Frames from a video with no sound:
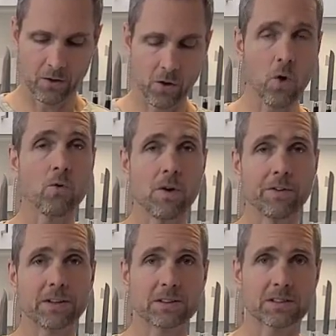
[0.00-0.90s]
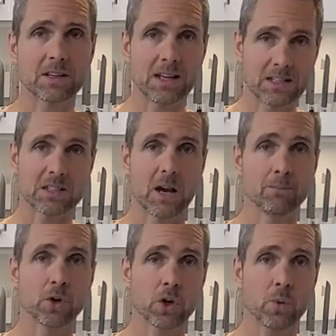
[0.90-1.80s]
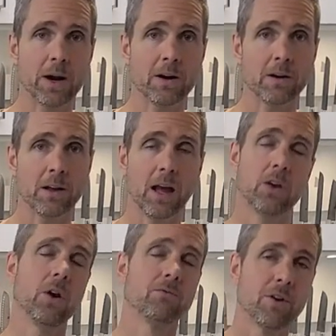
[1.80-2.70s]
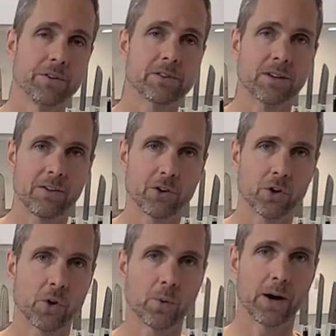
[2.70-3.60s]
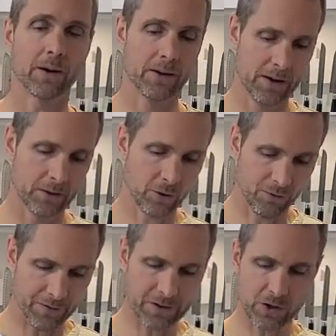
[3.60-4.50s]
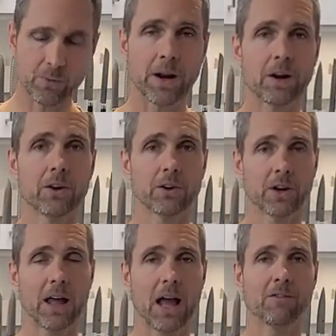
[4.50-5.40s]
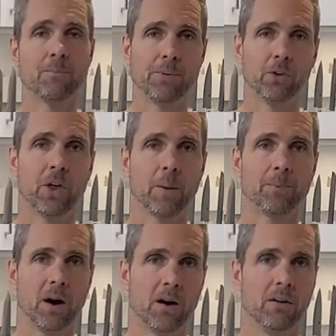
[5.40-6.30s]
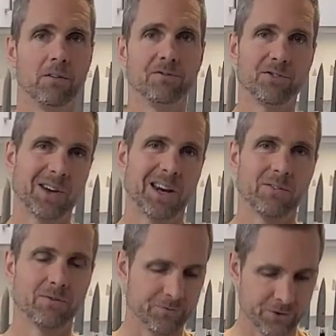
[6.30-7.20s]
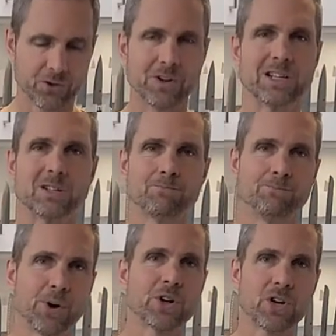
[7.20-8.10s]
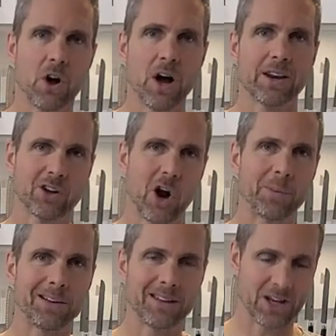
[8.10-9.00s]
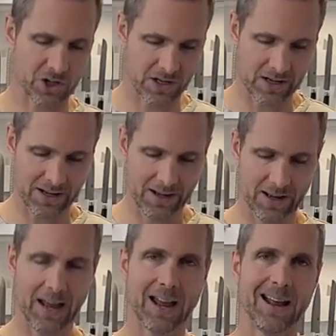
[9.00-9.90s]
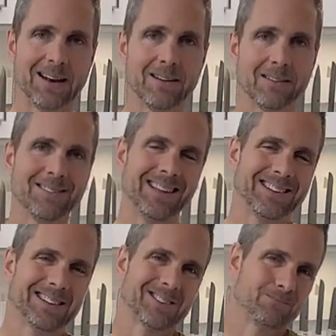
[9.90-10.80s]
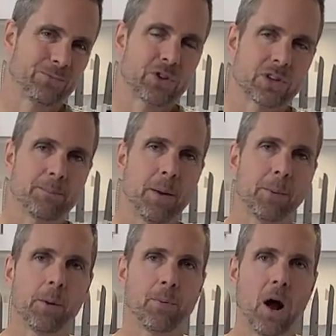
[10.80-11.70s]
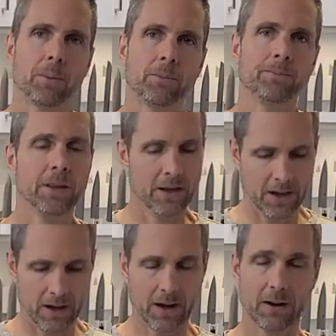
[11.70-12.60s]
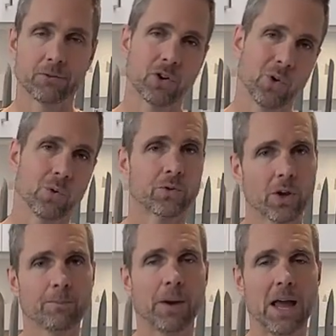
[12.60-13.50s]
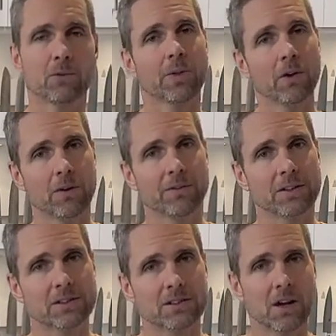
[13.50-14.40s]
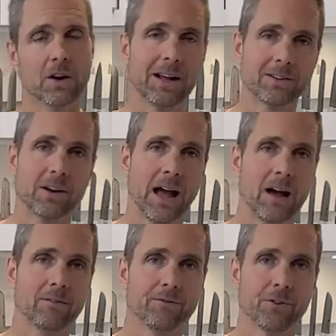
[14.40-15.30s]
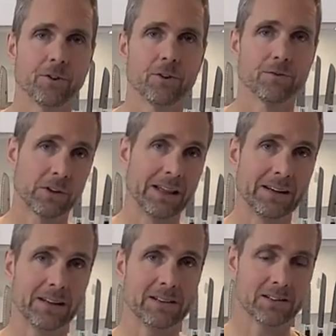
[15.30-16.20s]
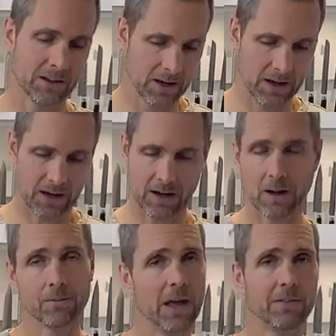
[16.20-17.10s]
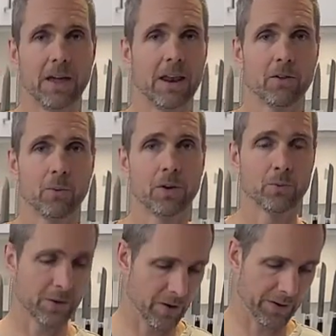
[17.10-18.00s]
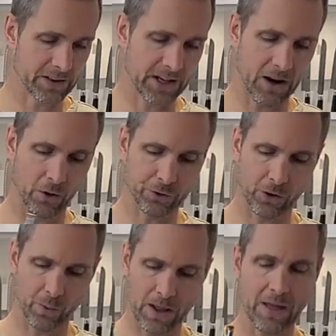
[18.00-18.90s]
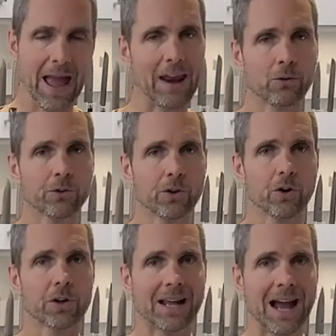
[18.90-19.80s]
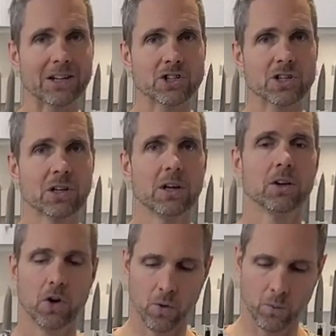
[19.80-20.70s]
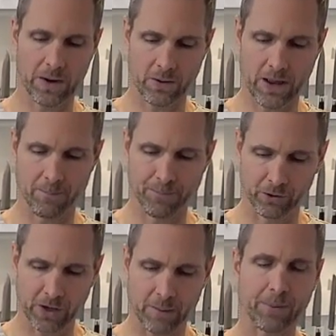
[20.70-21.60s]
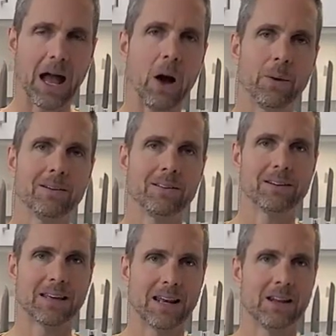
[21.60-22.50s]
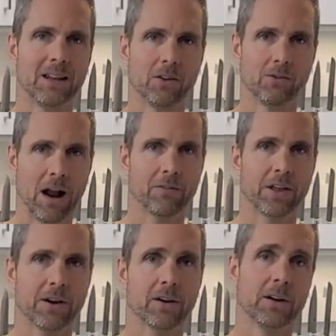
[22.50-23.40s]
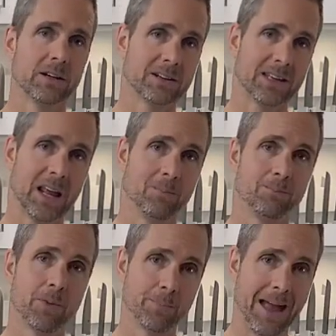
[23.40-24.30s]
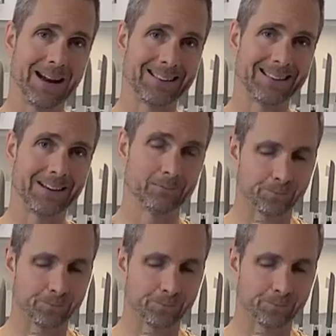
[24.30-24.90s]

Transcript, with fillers: no rivets in some cookware and you have rivets in other cookware. So rivets are where you're gonna have a buildup of kind of grease burnt on and carbonization. And that's to some people a problem. Um, so some pans without rivets are nicer to have for cleanliness um, and then other ones with rivets. And also the way the handles are attached, you know, when you get a buildup, how easy it to get in and around there to keep the pan clean.